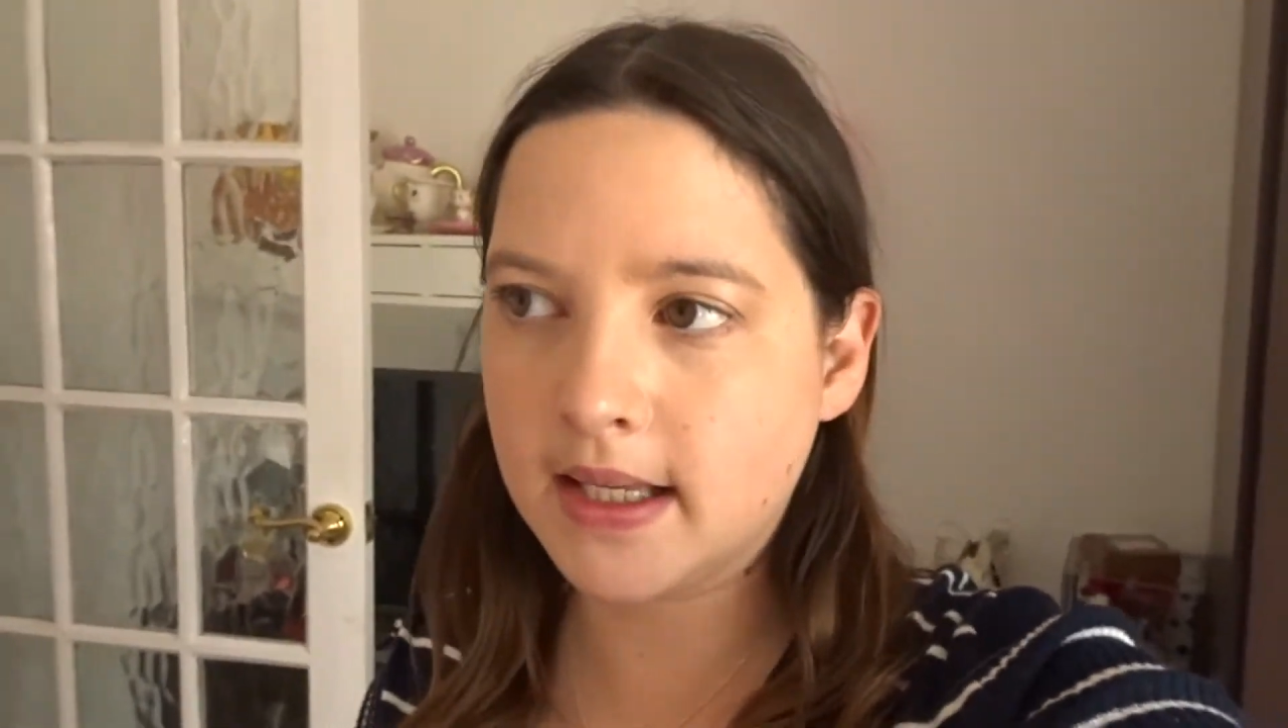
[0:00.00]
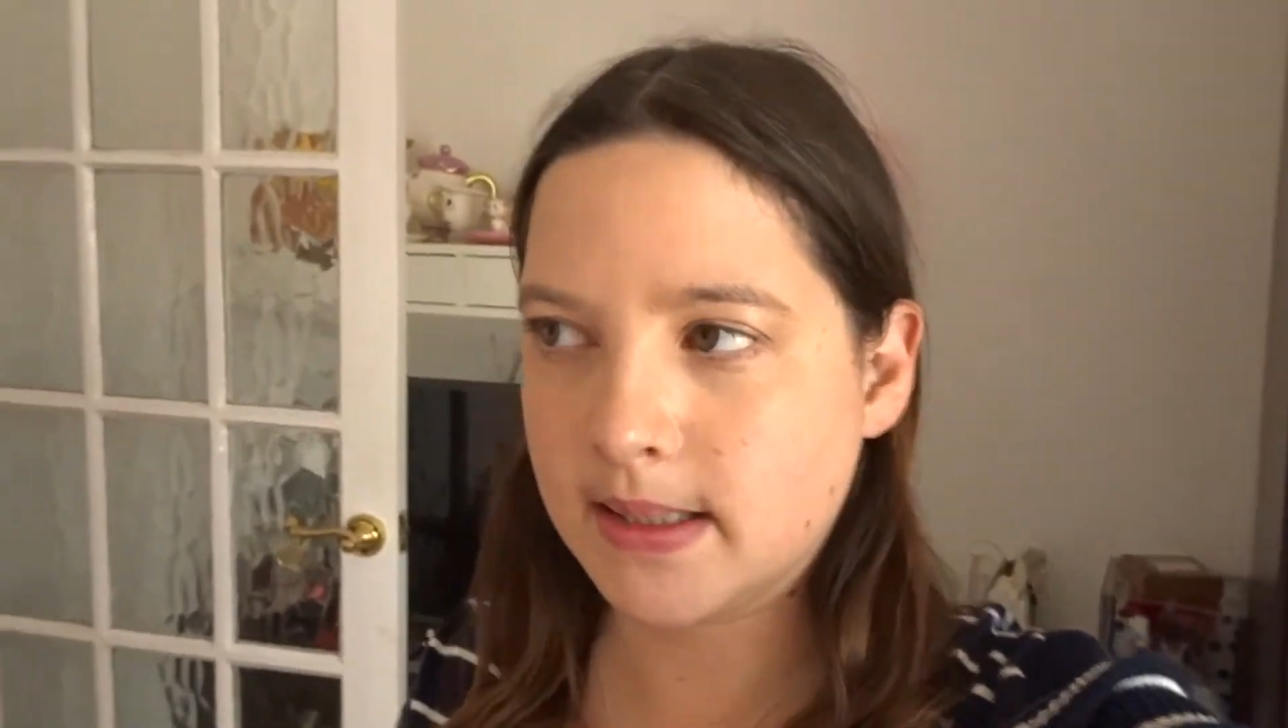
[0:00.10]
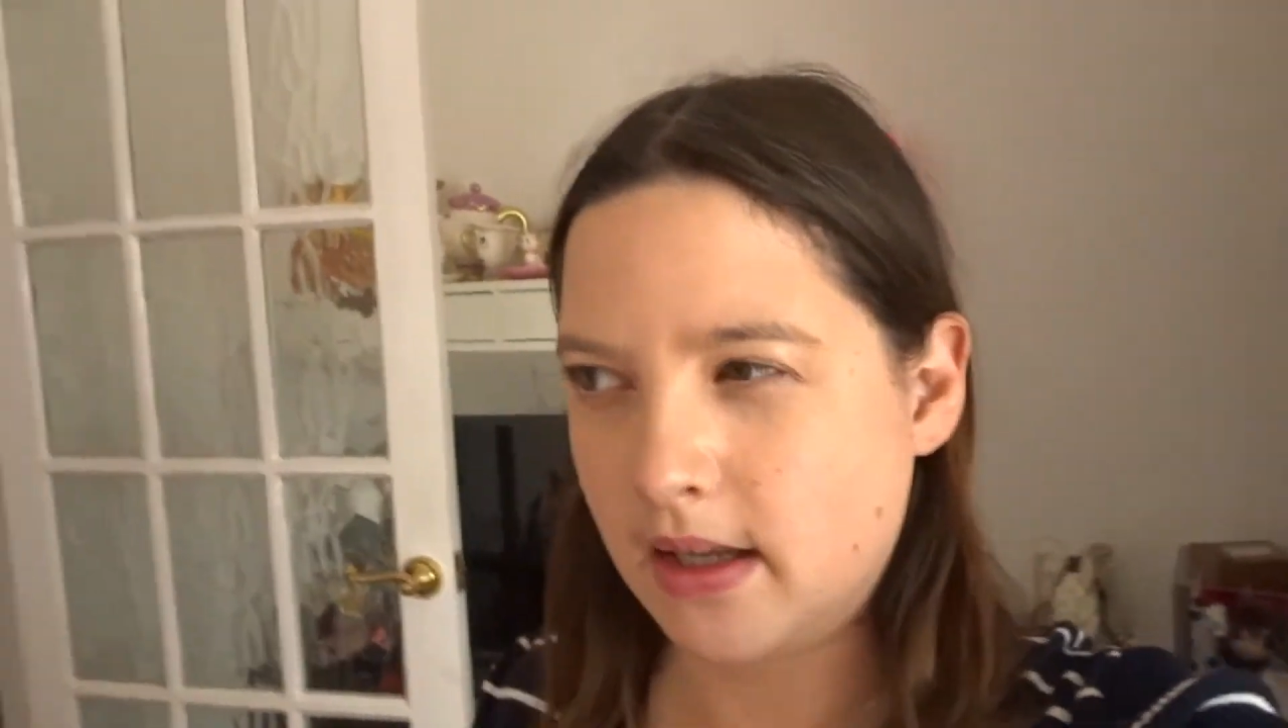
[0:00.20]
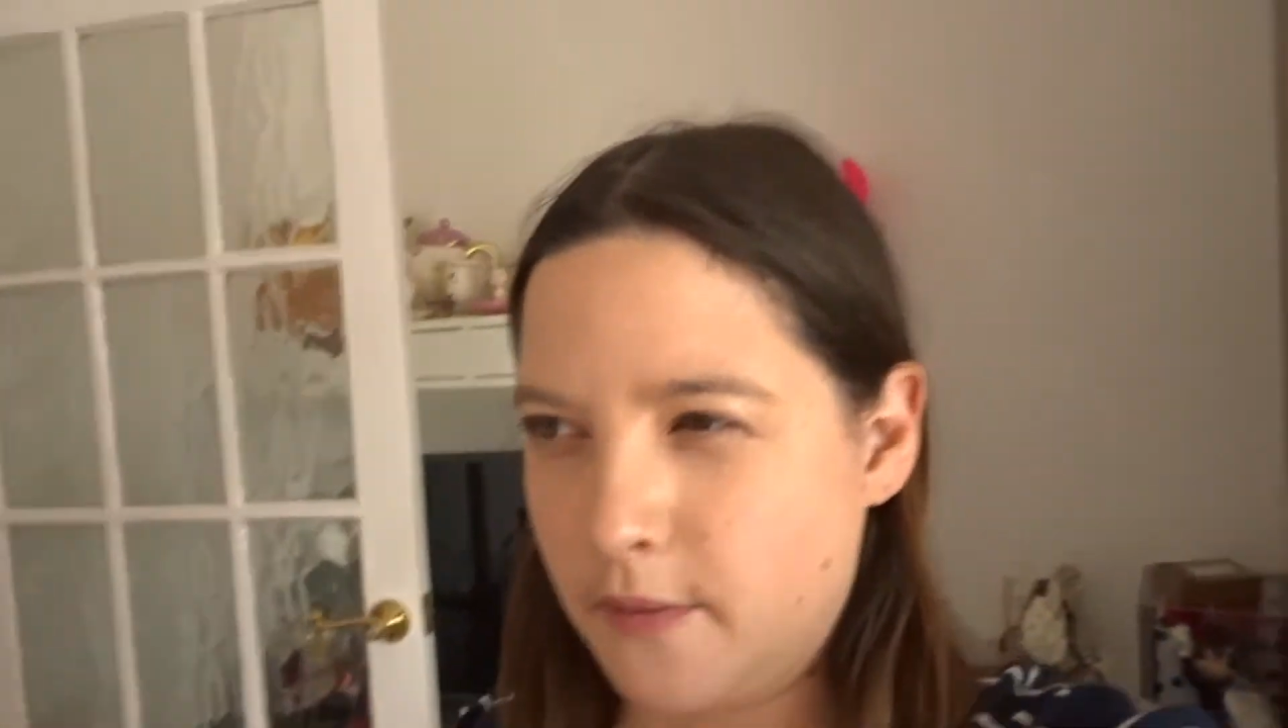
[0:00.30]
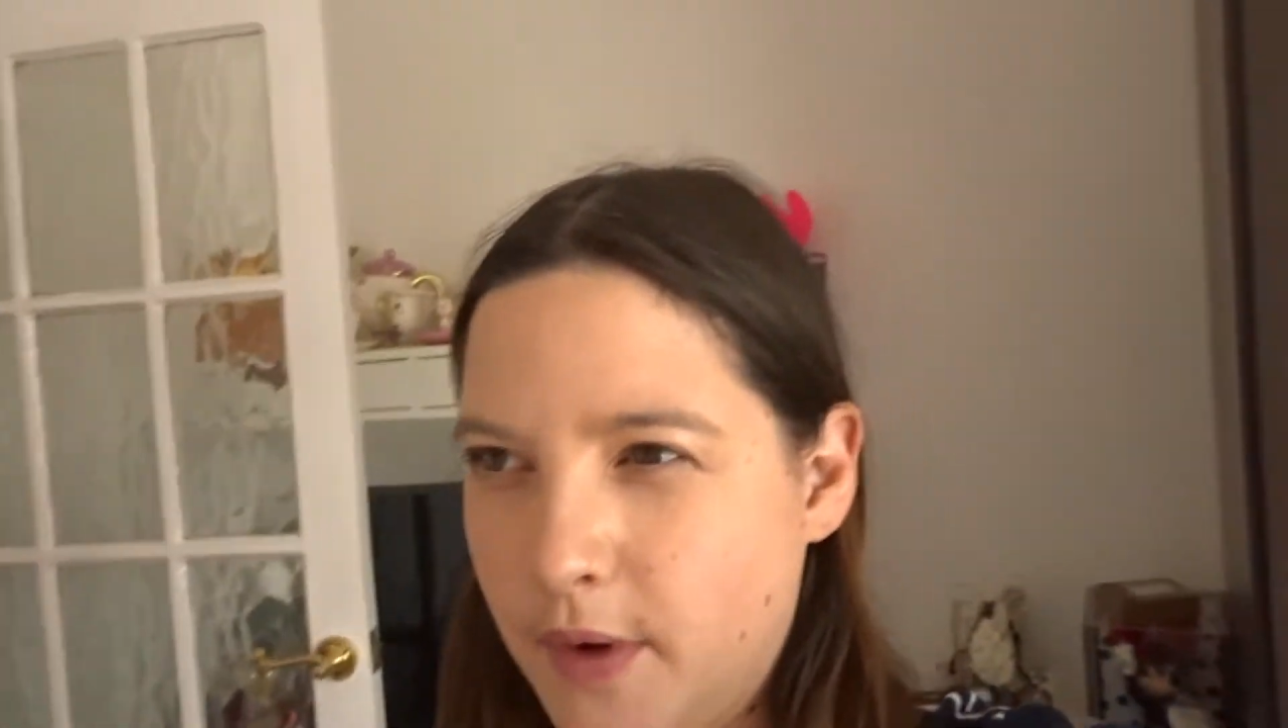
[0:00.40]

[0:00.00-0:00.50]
It's like